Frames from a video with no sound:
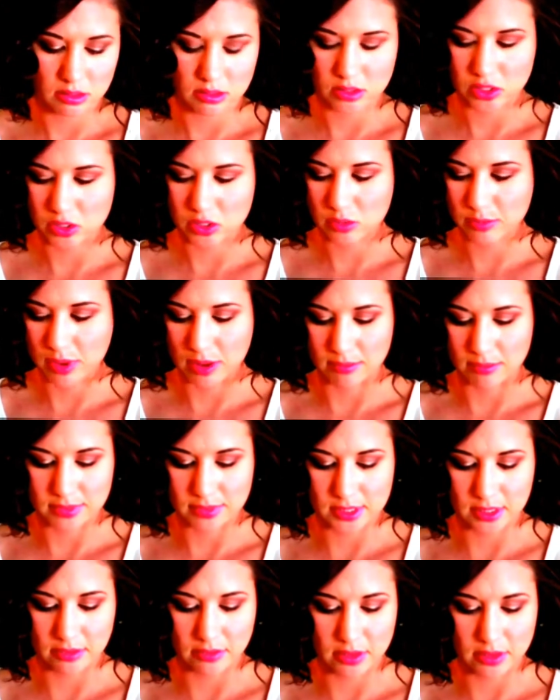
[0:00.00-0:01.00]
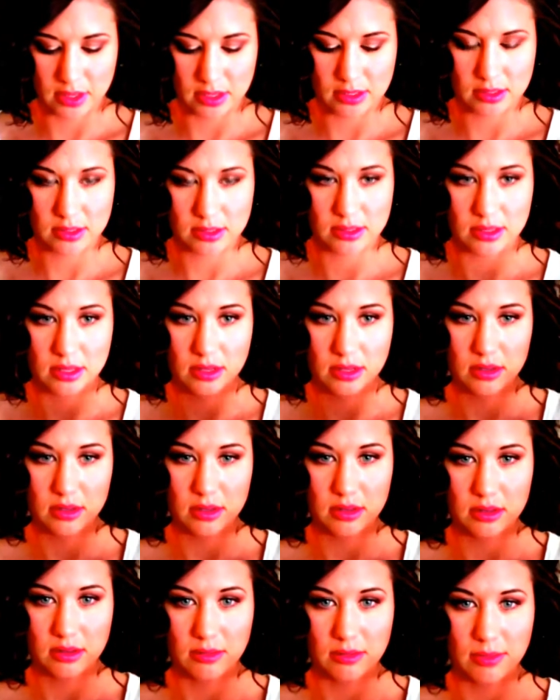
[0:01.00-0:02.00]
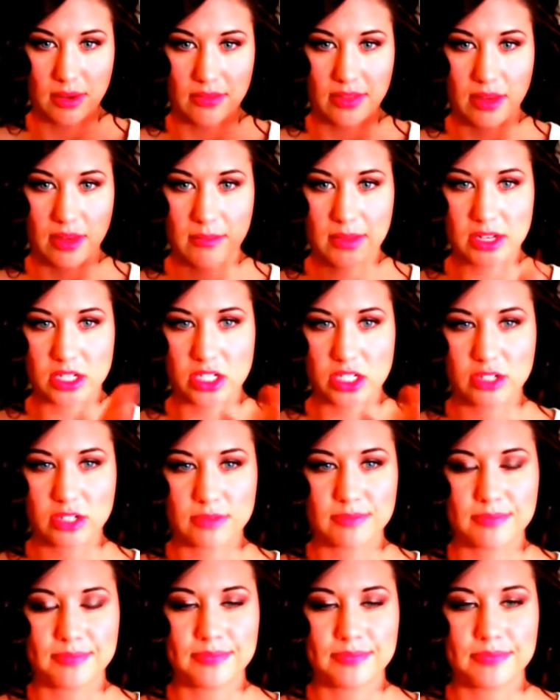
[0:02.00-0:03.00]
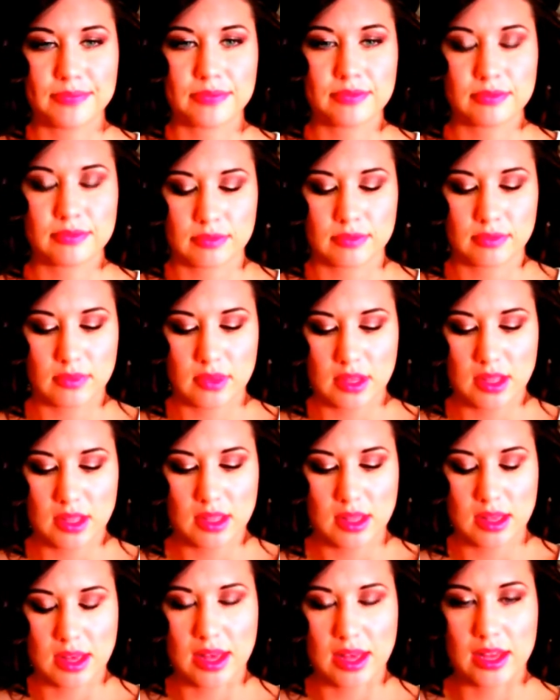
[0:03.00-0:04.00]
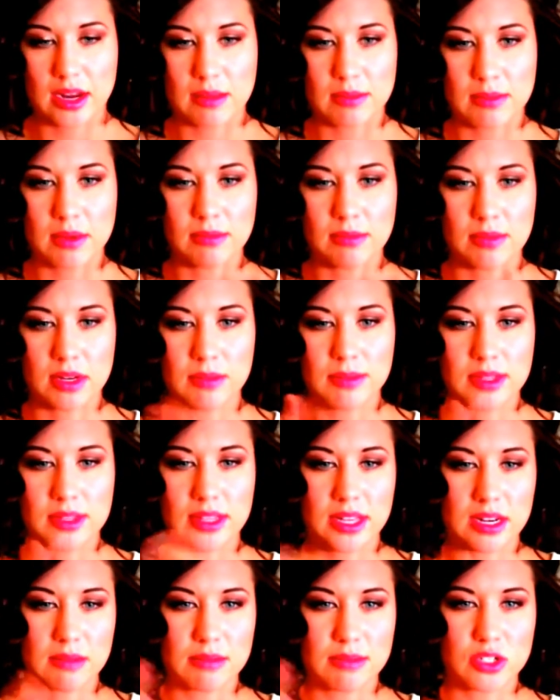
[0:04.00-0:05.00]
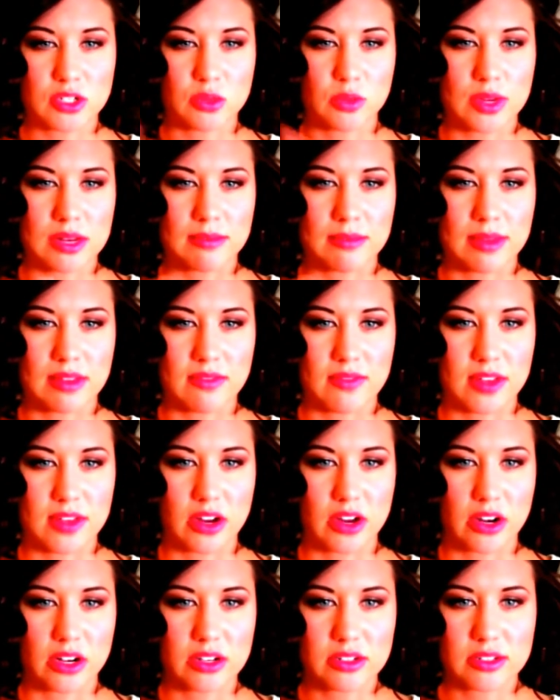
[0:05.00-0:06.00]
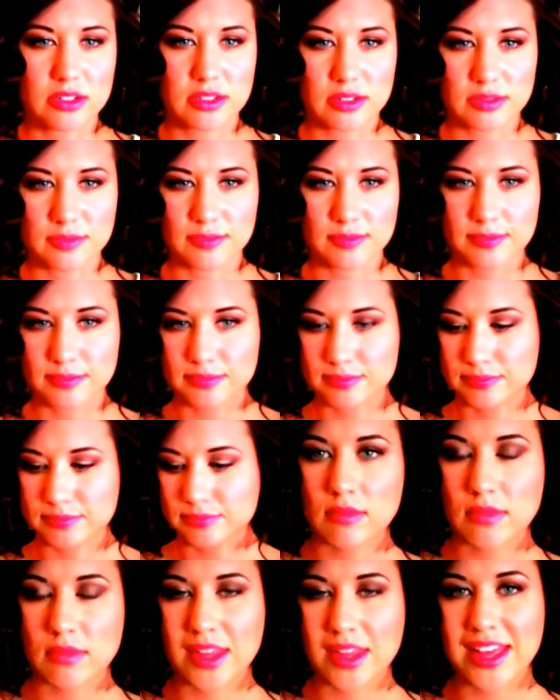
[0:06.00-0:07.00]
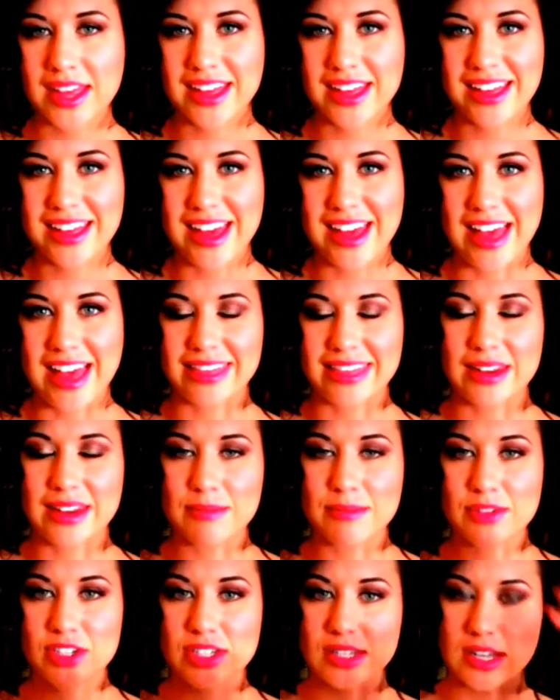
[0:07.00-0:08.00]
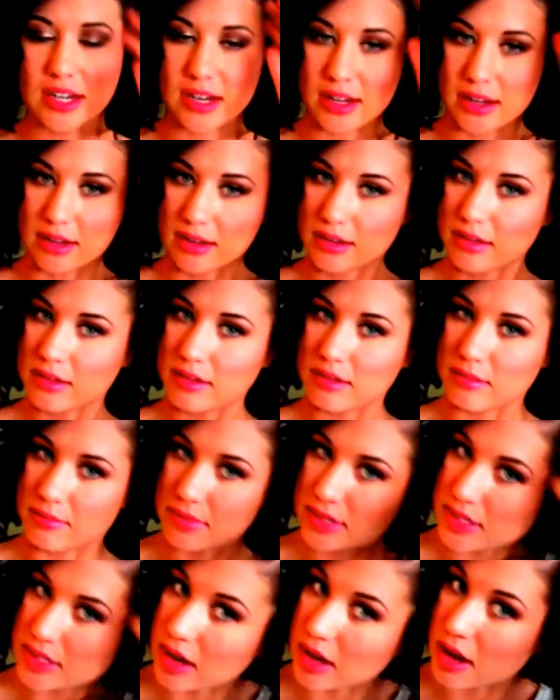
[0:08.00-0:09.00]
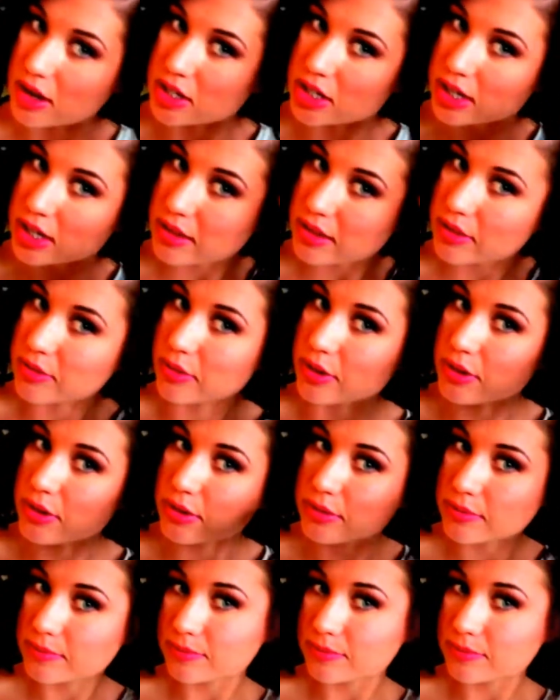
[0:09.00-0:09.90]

two pumps of this, about that much. And I'm going to manipulate it between my fingers. And then I'm just going to massage it through.